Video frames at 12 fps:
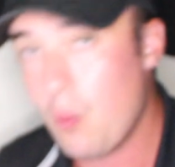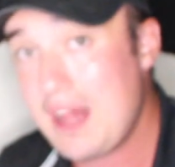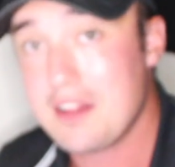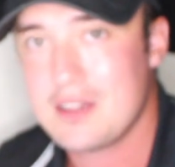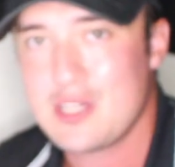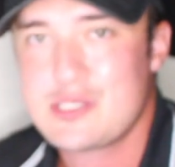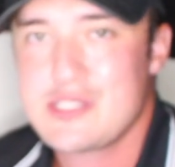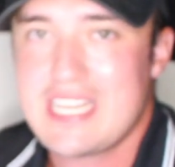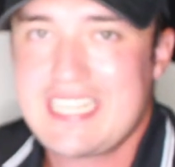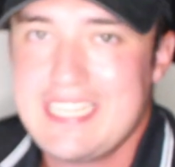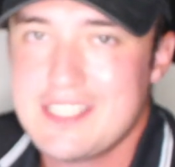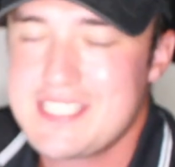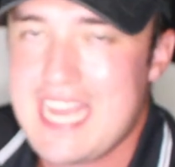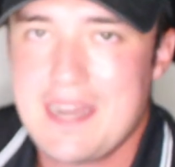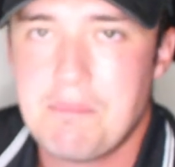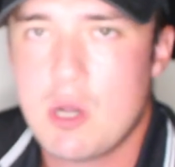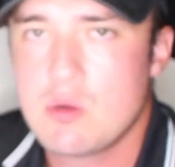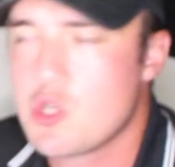Well, it looks like here
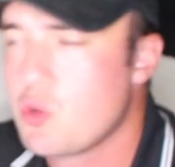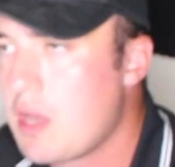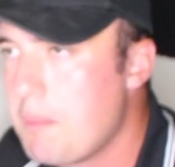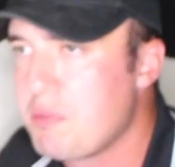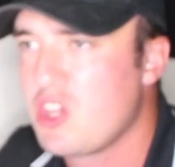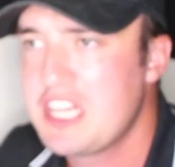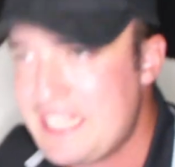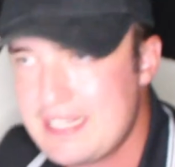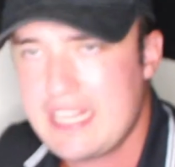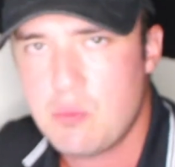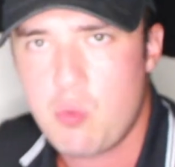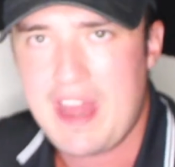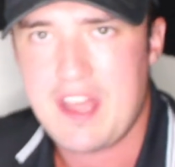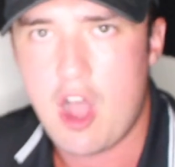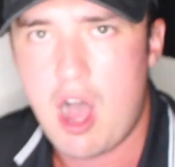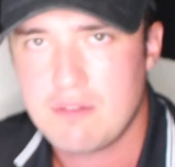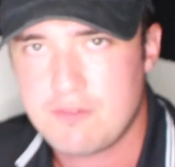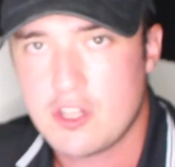Tana Mongeau completely went
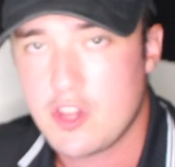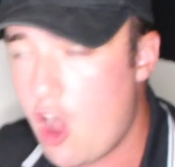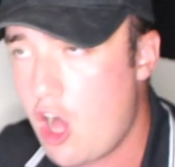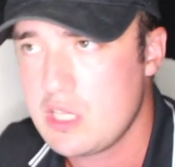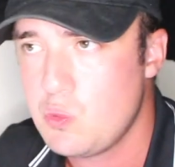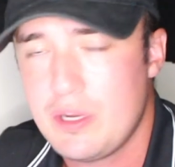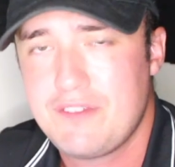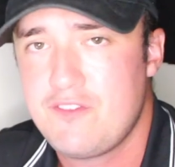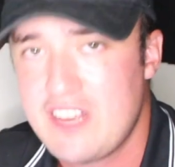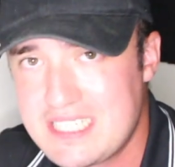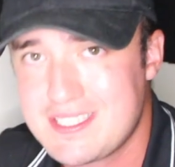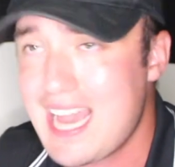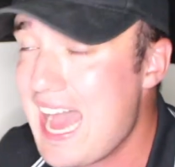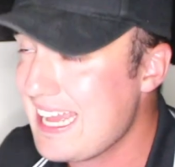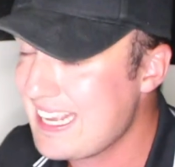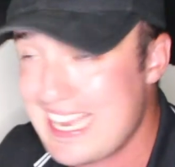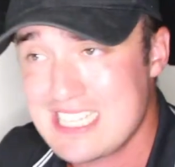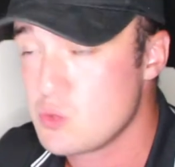off on the Hollywood fix
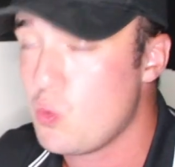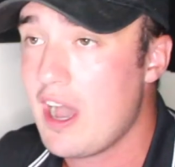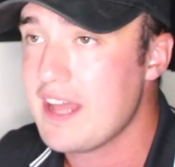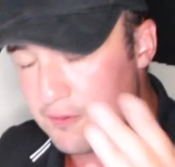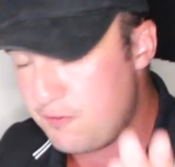guy, and guess what?